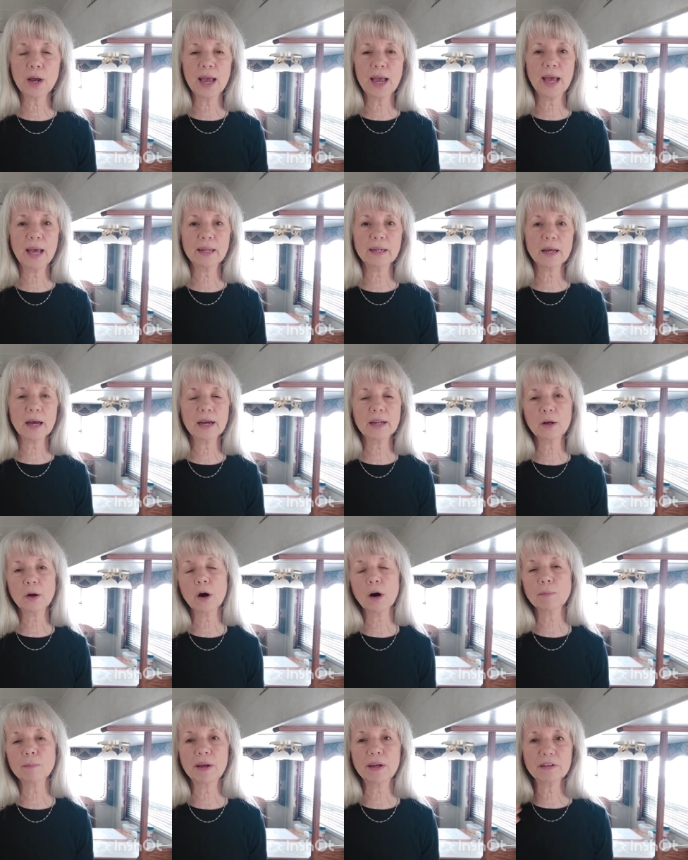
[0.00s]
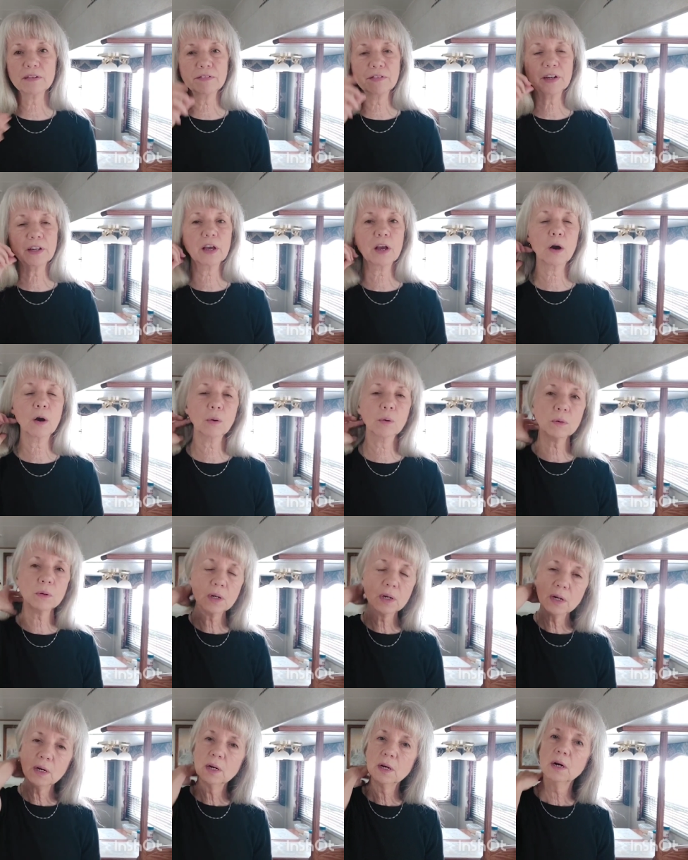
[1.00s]
And I know I've made a video
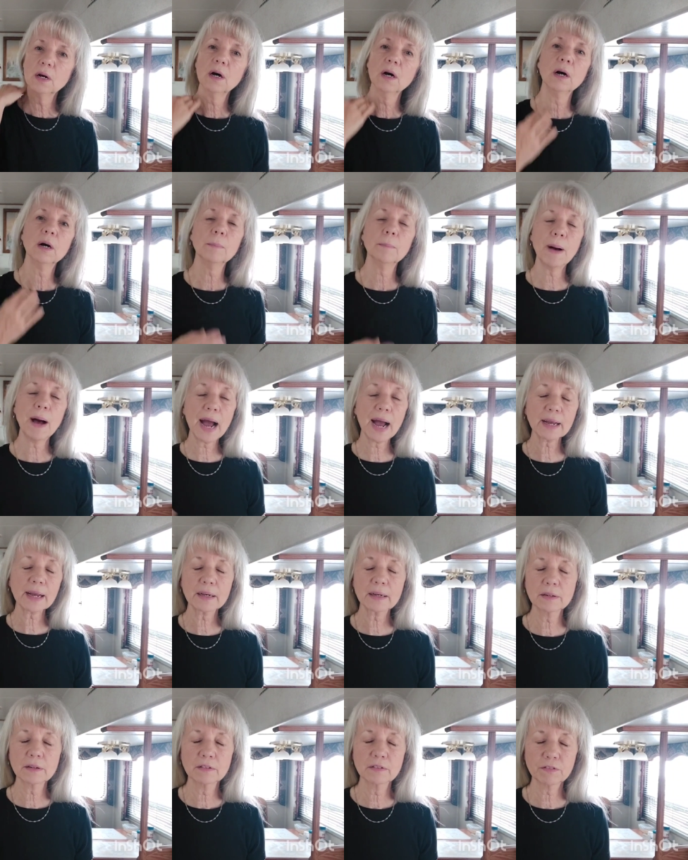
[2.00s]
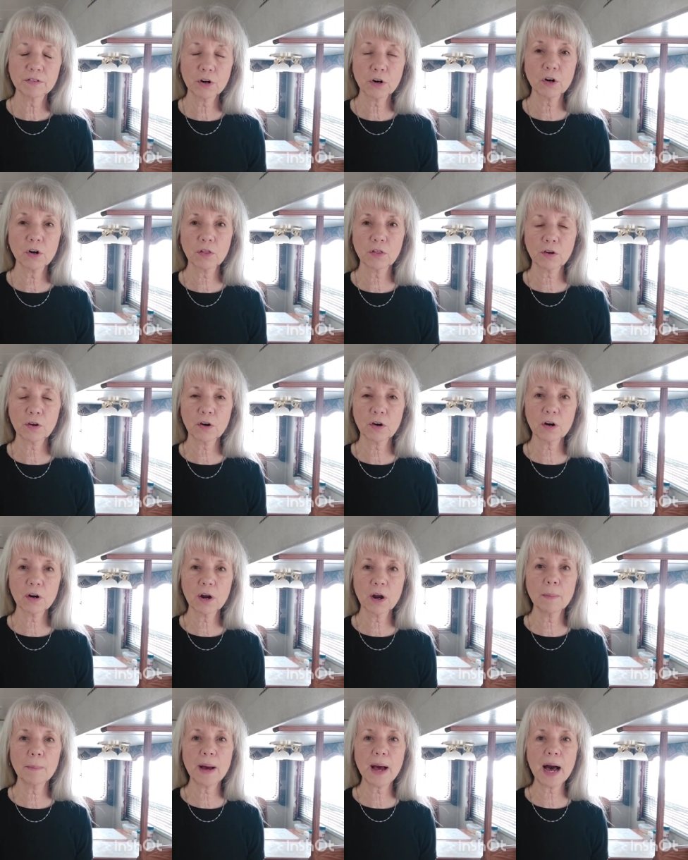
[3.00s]
back further
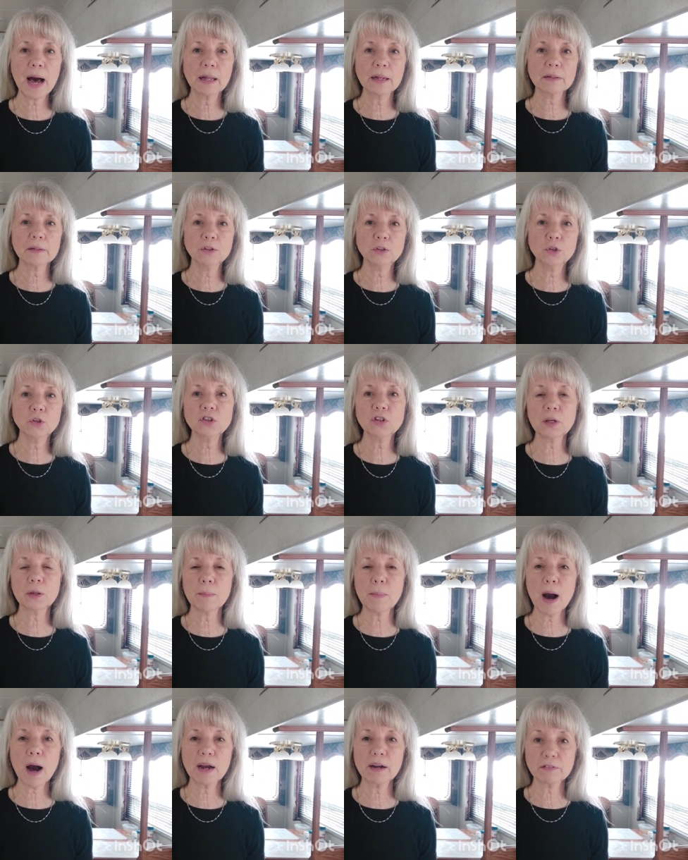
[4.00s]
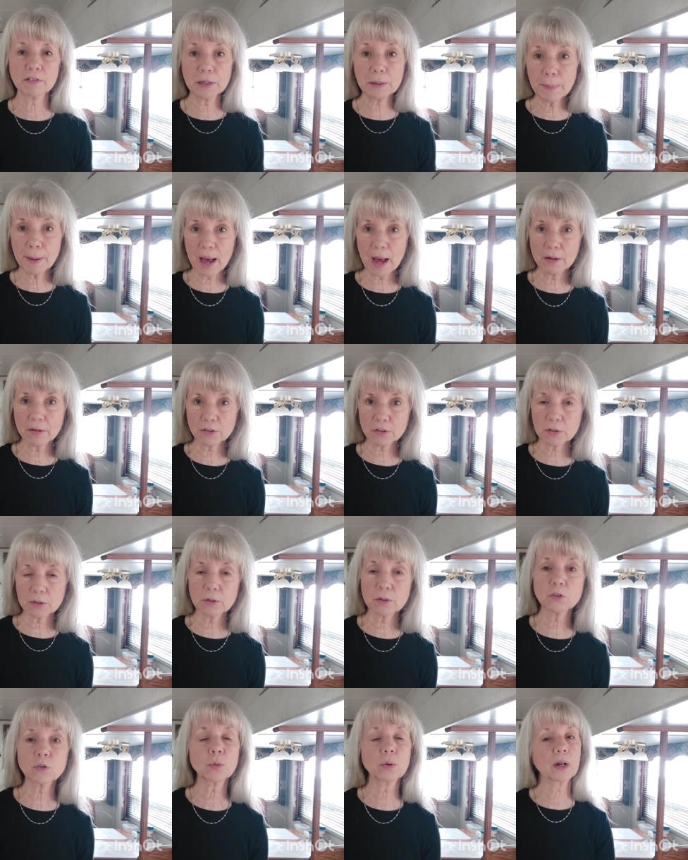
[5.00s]
about using my rebounder
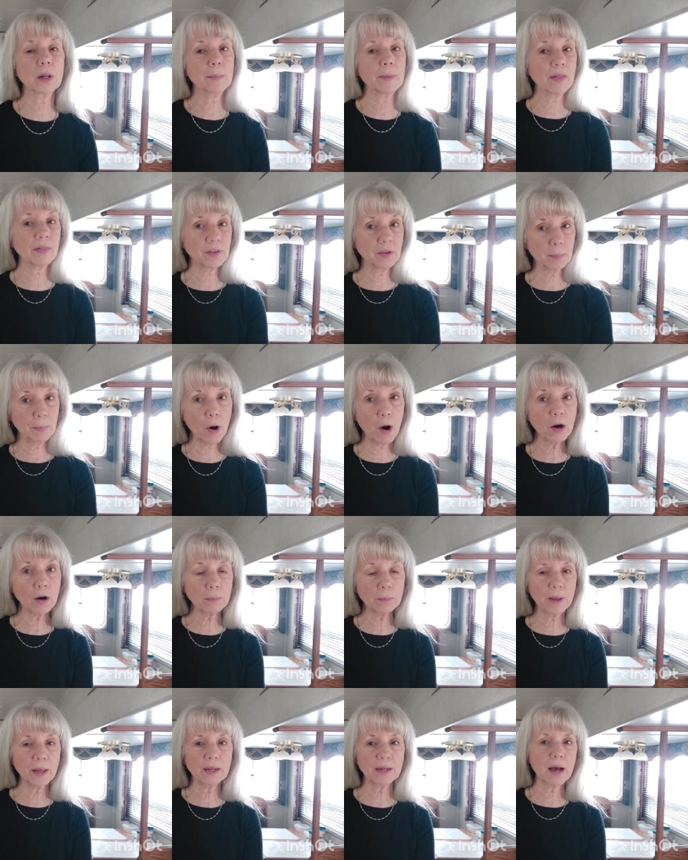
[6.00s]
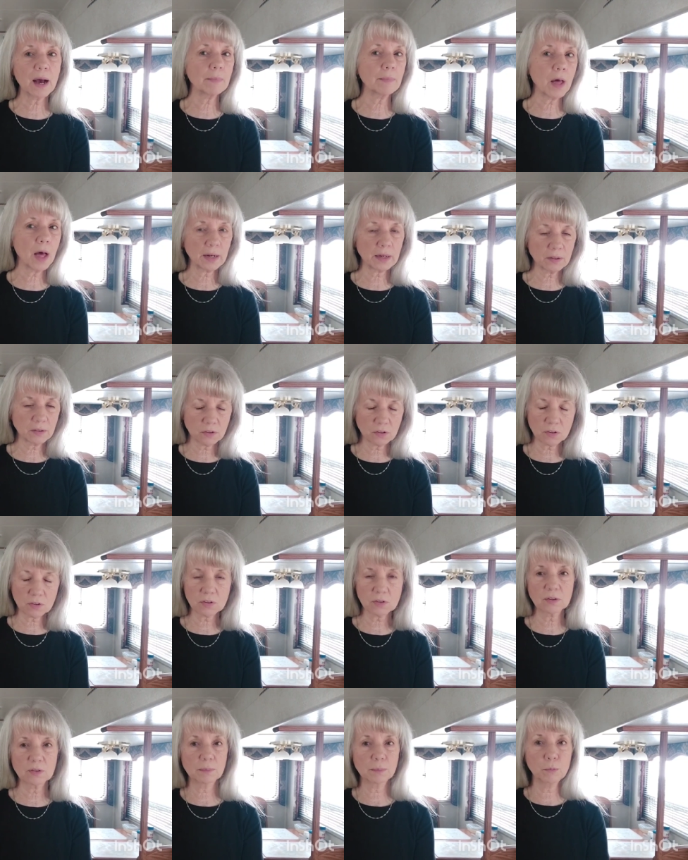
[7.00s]
because when I'm at the apartment, I'm not
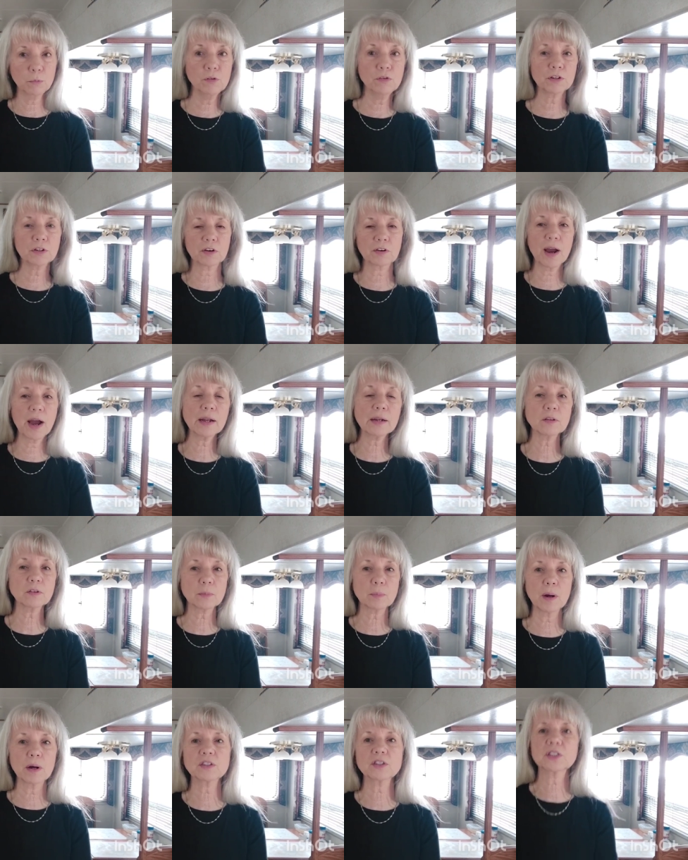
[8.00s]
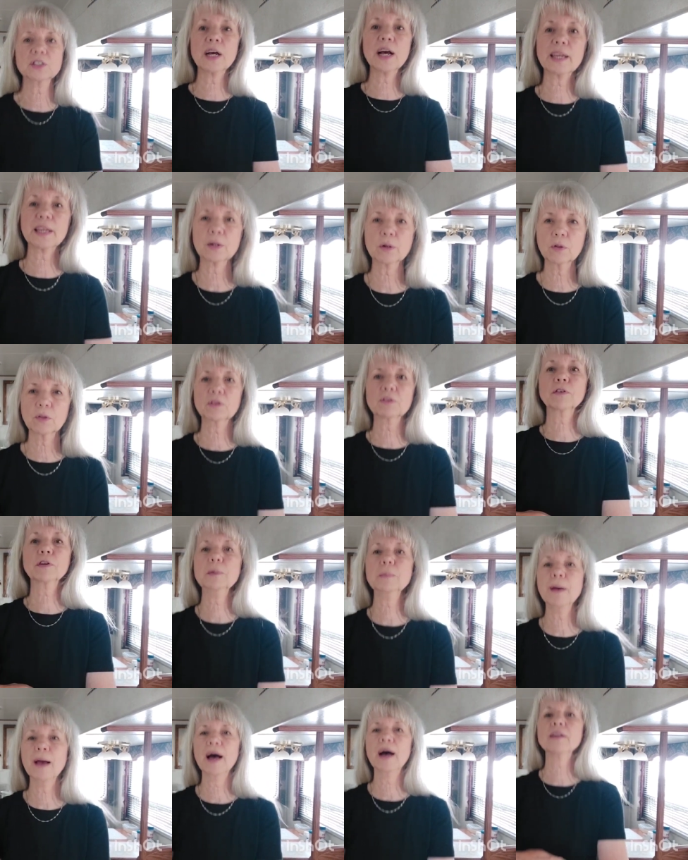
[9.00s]
as moving around as much and I get on the
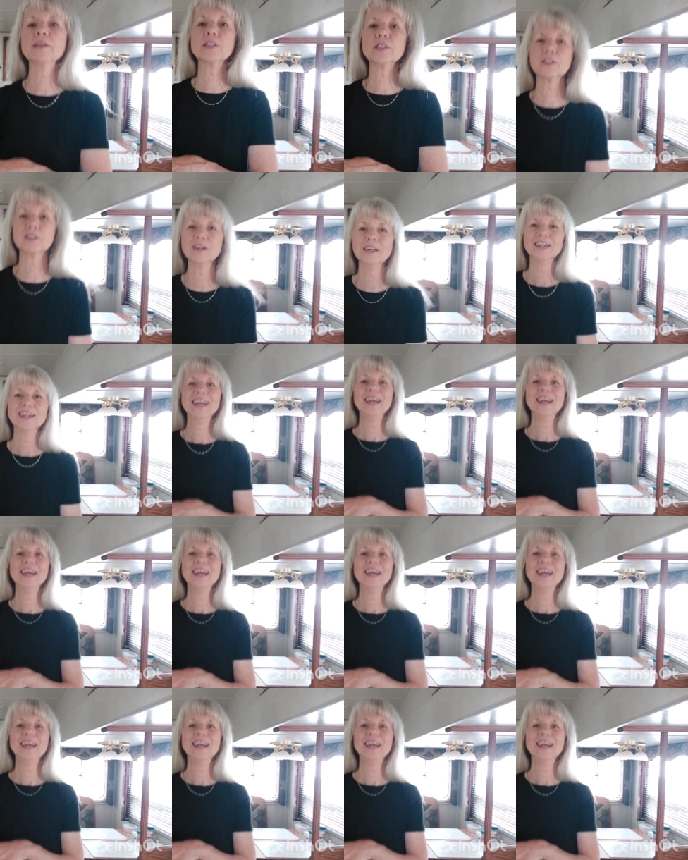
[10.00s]
rebounder